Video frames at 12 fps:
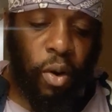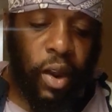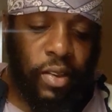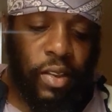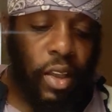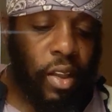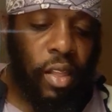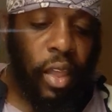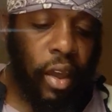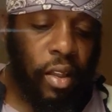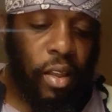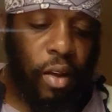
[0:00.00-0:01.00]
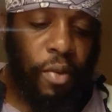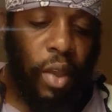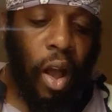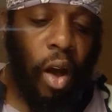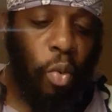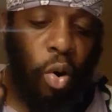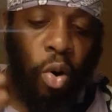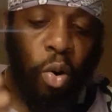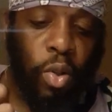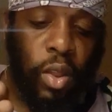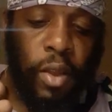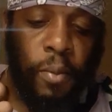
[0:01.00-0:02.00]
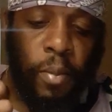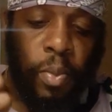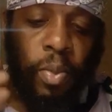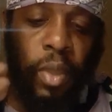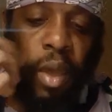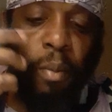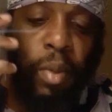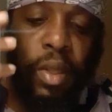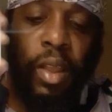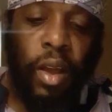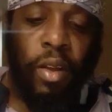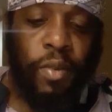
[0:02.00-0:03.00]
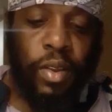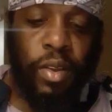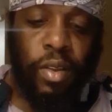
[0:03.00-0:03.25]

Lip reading: as the elect of Yahweh, holy and beloved,